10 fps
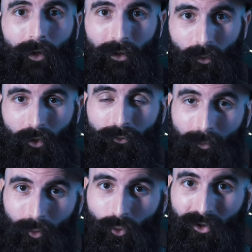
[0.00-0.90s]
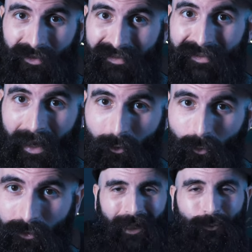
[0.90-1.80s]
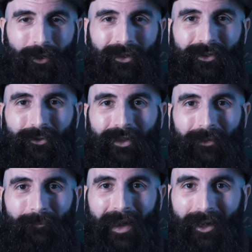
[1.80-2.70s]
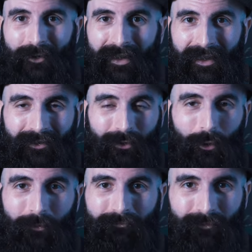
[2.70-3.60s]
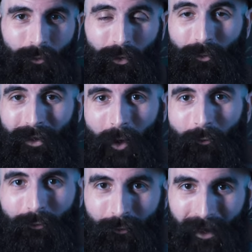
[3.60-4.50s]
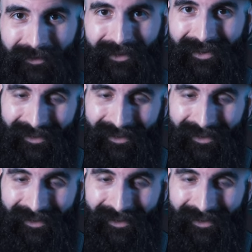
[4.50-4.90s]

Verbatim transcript: when you want to approach this style, as well as using melodies. So we're talking about phrasing,